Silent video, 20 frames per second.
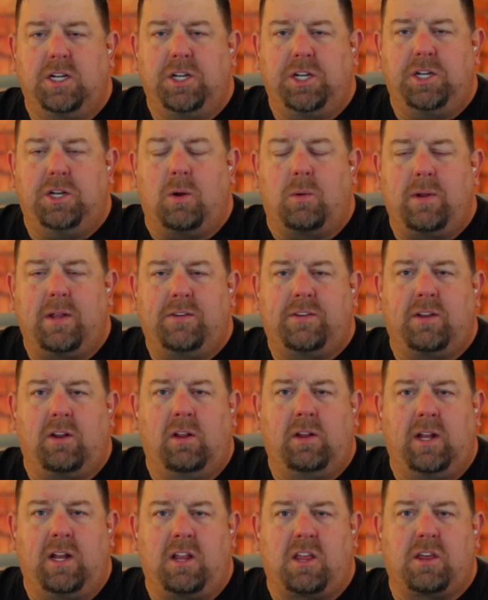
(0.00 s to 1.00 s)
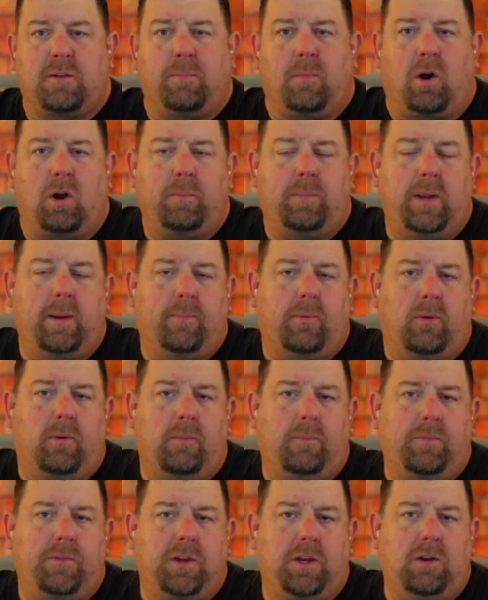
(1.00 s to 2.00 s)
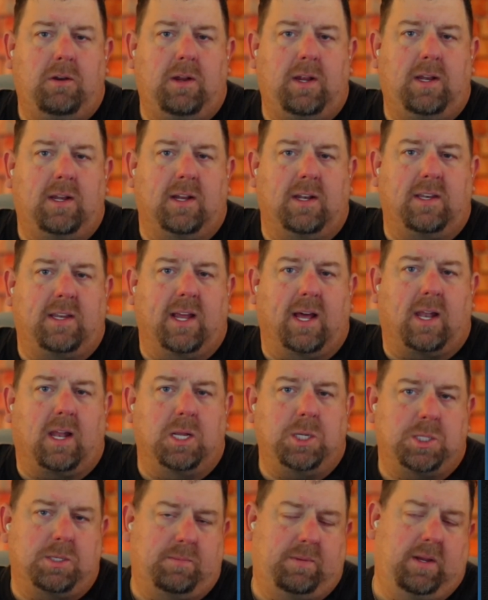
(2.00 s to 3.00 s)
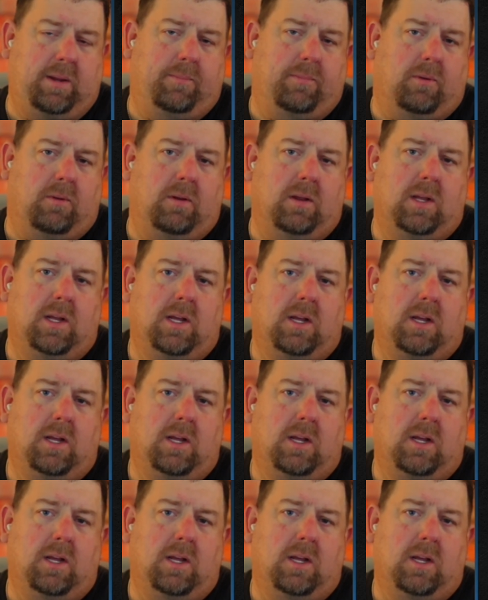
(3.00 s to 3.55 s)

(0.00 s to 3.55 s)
You don't necessarily need smart people. You need intelligent people,